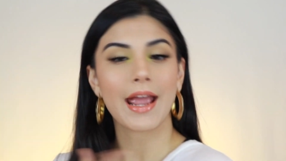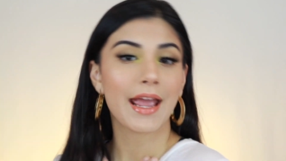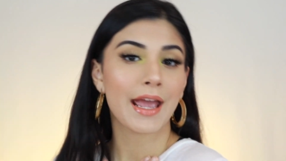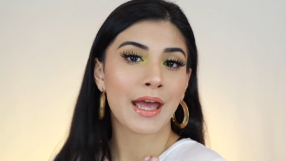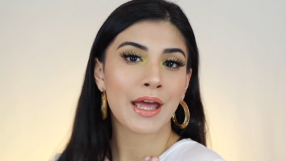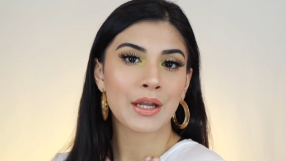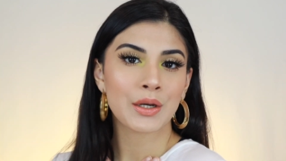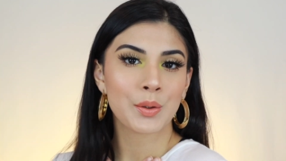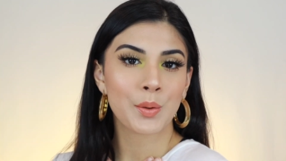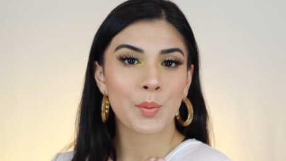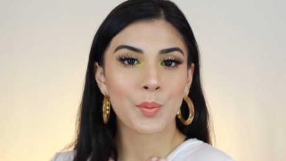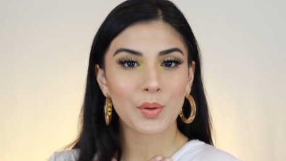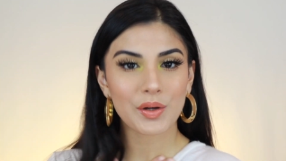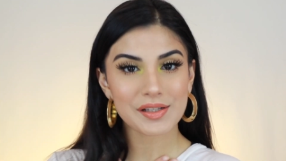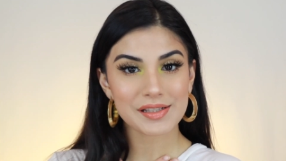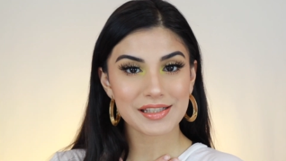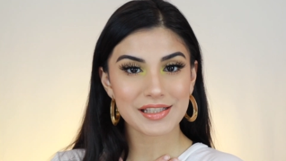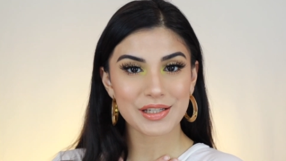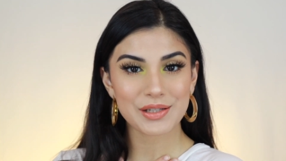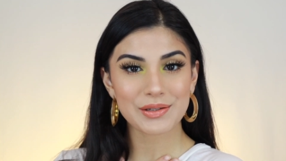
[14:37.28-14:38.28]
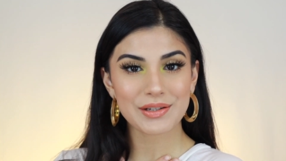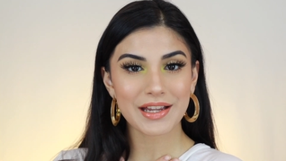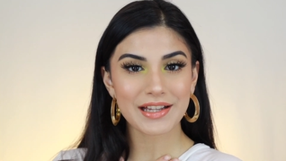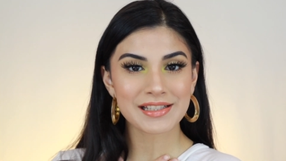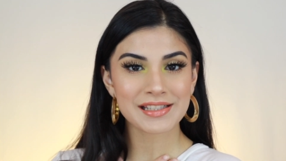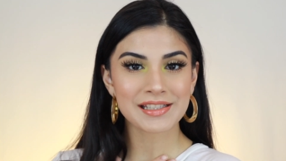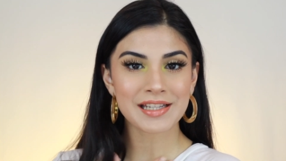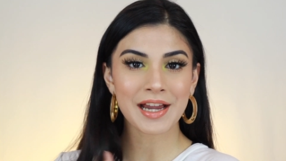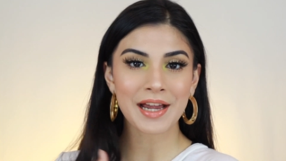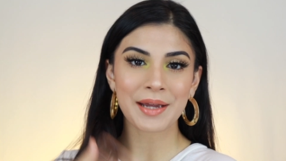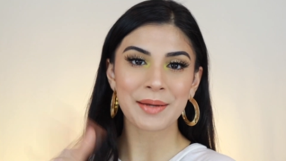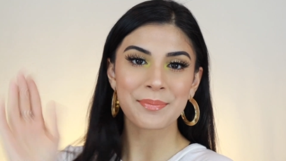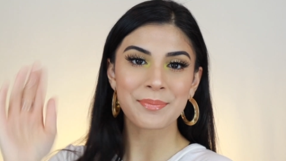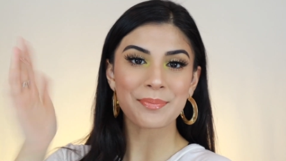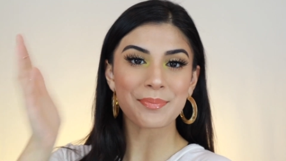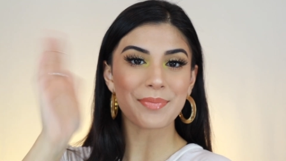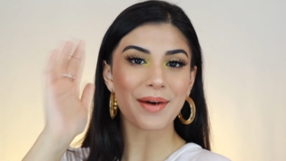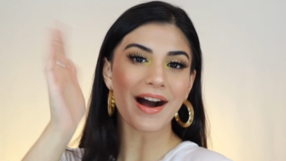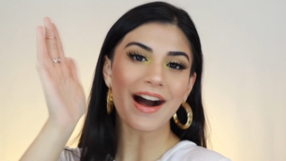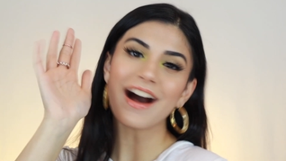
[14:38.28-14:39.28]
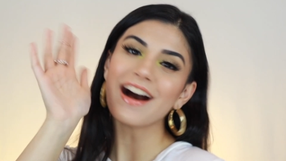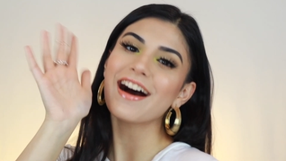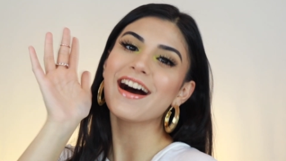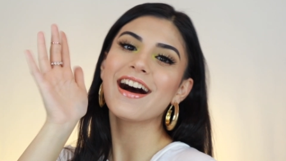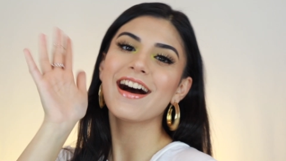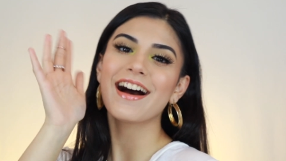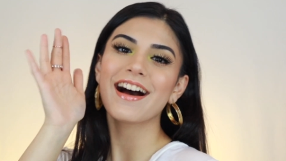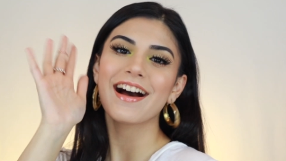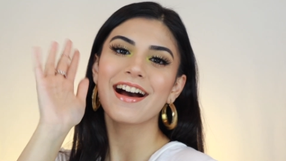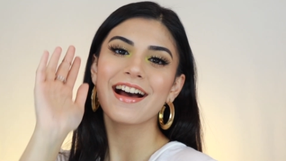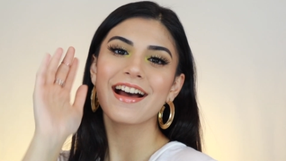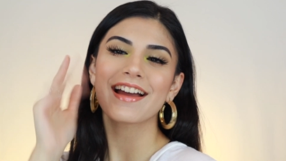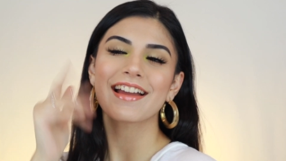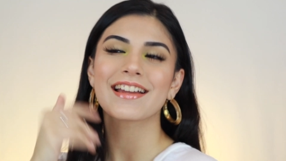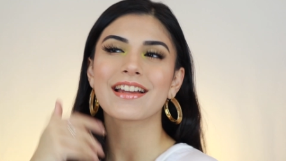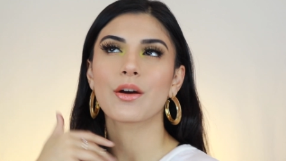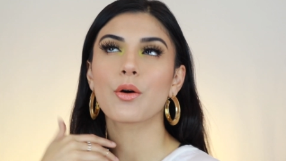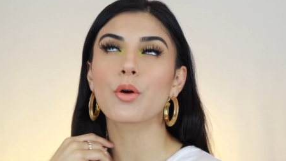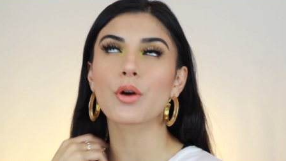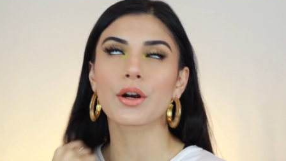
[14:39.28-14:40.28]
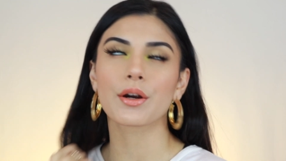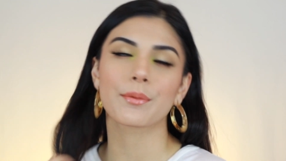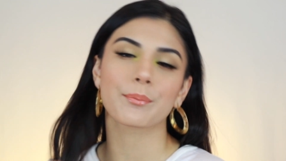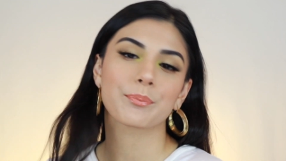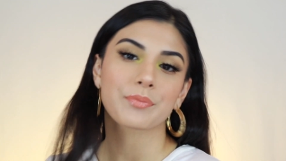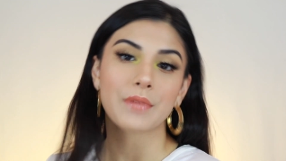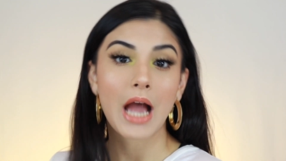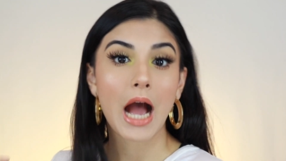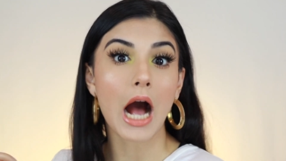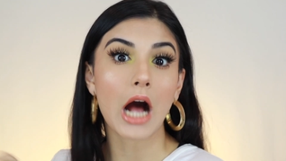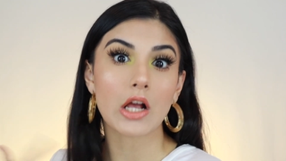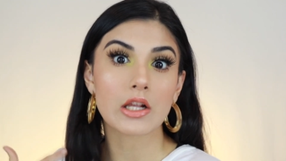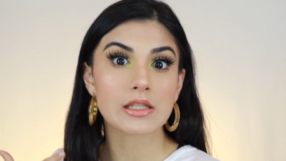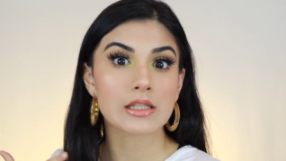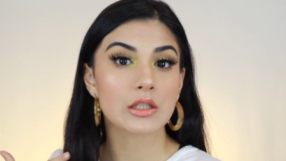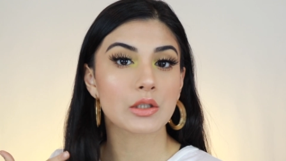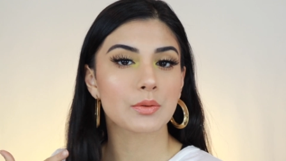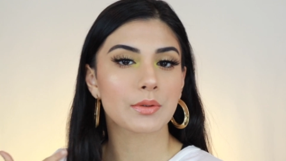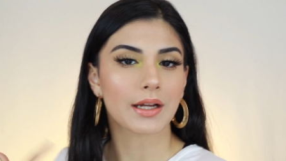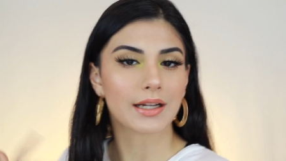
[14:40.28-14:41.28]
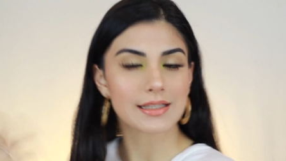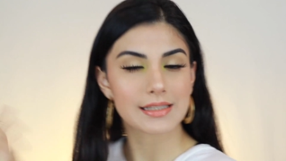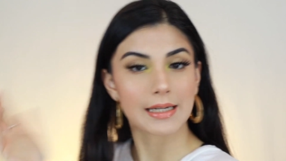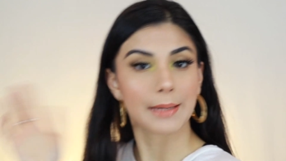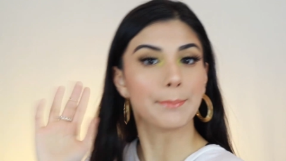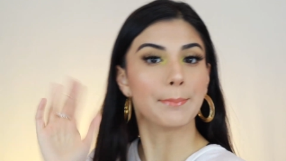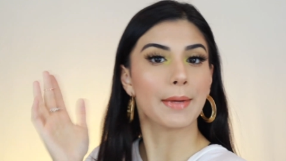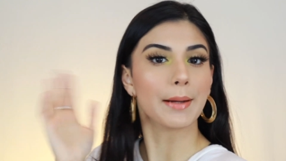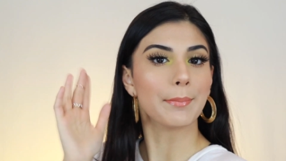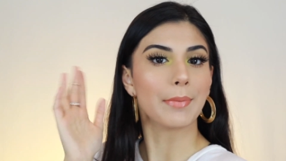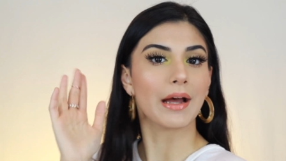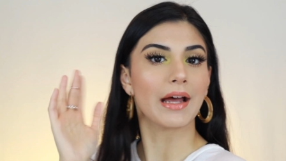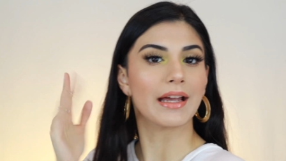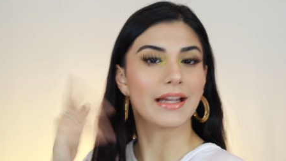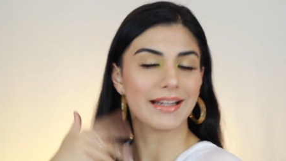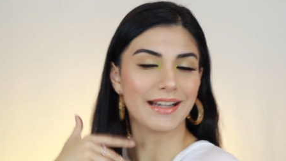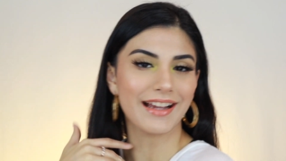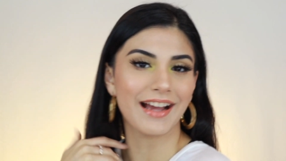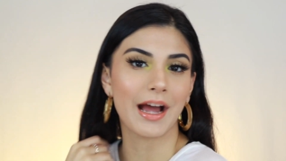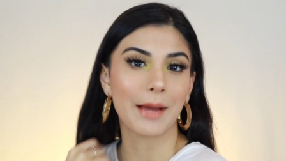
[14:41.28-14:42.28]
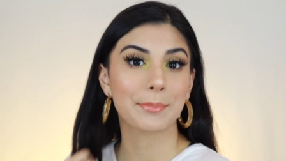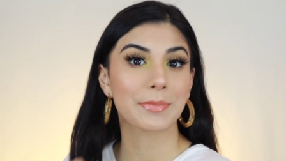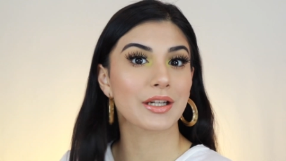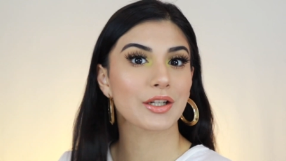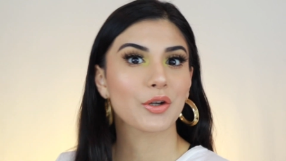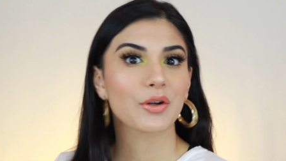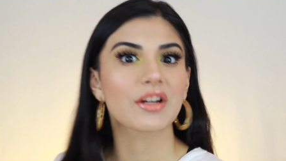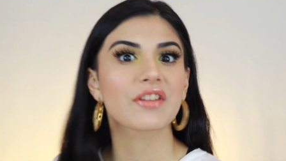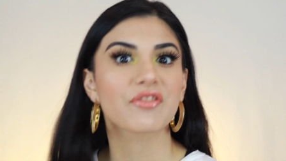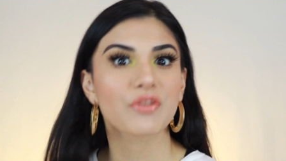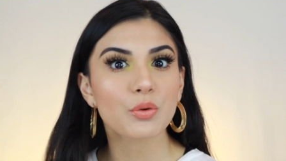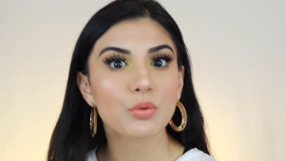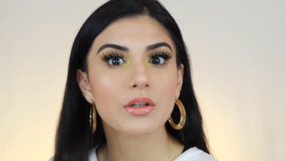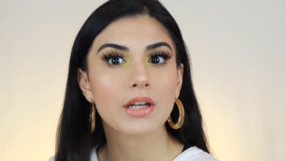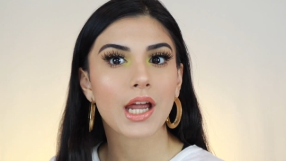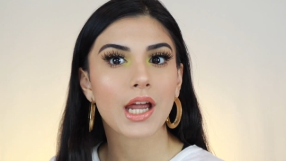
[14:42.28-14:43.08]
And we'll see you next time. Bye. Or I'll see you next time. Bye-bye. I'm gonna go get food